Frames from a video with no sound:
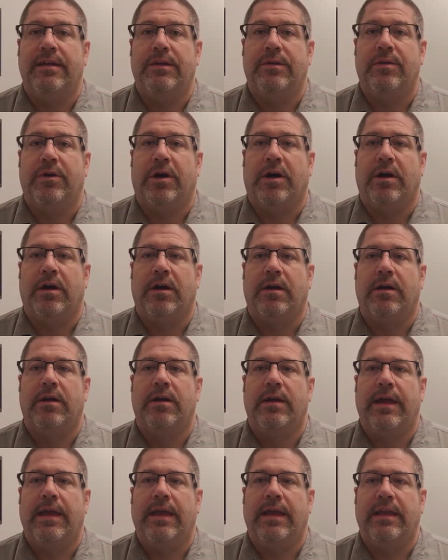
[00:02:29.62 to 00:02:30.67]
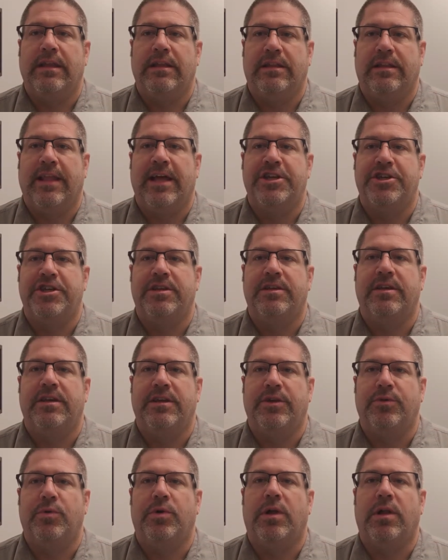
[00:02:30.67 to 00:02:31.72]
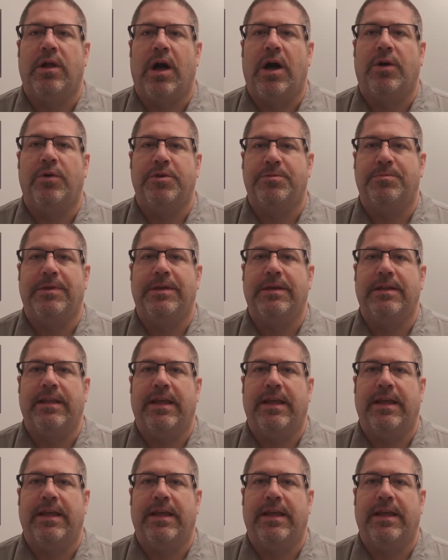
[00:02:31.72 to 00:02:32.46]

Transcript: you are a legend and you will always be a